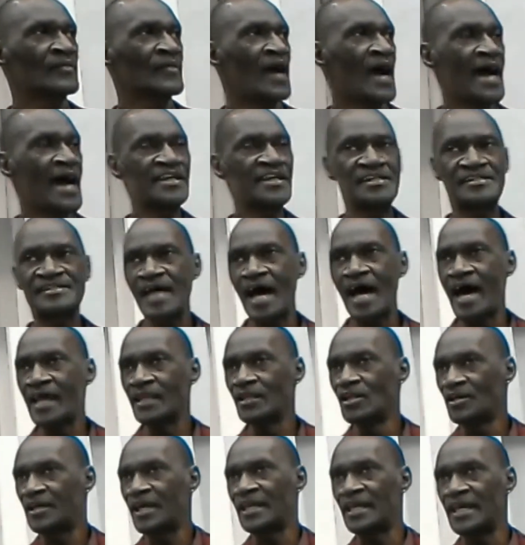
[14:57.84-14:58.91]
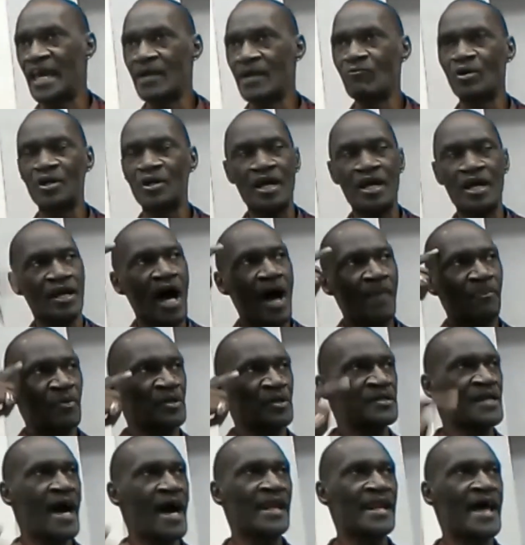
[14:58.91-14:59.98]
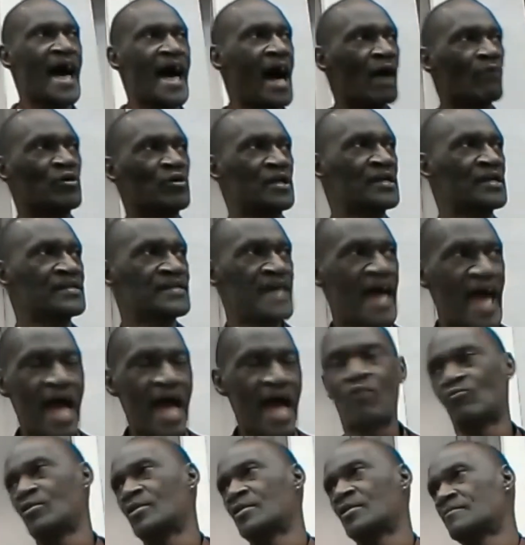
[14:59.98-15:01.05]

I had to start looking inward and upward, not outward and downward.